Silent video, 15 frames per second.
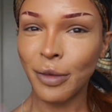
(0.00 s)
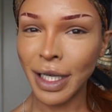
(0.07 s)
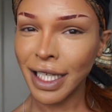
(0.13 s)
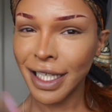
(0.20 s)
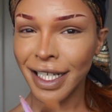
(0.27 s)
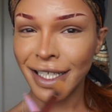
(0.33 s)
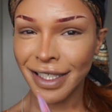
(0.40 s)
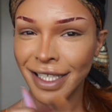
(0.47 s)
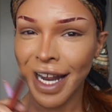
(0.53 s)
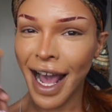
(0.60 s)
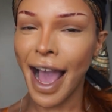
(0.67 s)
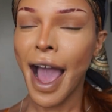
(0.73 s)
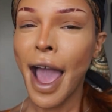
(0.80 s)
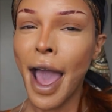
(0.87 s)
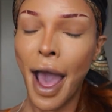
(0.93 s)
We can get into
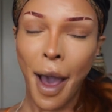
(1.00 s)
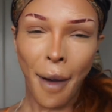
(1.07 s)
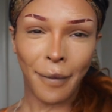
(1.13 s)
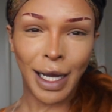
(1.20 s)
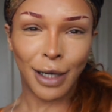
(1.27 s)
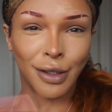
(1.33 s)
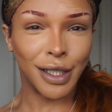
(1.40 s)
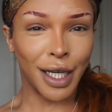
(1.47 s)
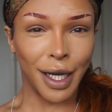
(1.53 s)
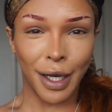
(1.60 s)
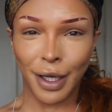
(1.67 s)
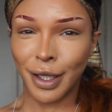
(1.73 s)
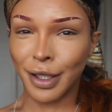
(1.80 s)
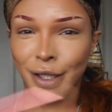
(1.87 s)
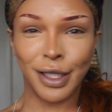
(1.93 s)
that about
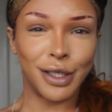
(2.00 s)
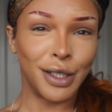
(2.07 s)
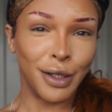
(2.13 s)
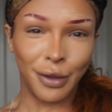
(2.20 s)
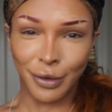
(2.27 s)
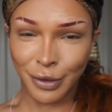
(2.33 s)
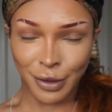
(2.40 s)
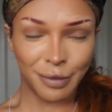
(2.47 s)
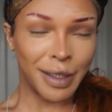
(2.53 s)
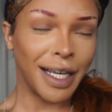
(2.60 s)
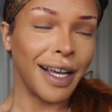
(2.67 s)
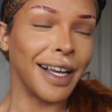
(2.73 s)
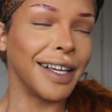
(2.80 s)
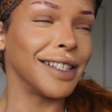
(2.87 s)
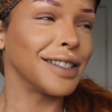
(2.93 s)
the douche
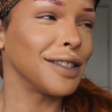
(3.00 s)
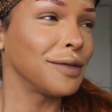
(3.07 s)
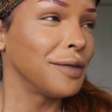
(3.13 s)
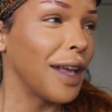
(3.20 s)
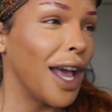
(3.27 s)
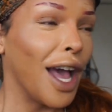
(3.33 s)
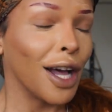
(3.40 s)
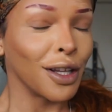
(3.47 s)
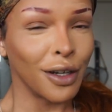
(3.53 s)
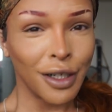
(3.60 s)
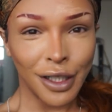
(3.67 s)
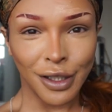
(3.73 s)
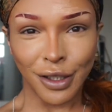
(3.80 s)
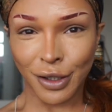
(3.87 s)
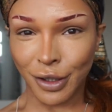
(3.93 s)
because
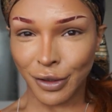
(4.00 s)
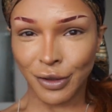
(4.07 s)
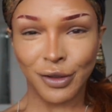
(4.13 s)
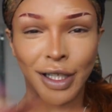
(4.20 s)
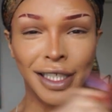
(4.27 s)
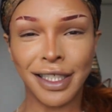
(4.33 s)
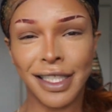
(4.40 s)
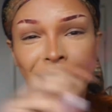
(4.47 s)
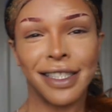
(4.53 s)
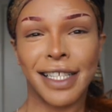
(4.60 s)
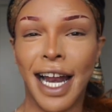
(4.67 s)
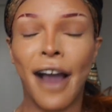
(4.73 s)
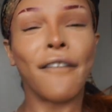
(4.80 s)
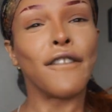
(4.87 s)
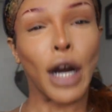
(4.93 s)
learning the douche, let's get
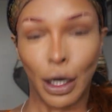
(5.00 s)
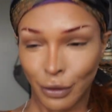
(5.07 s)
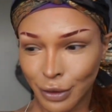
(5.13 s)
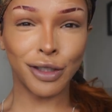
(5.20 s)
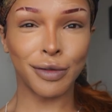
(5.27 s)
into that first.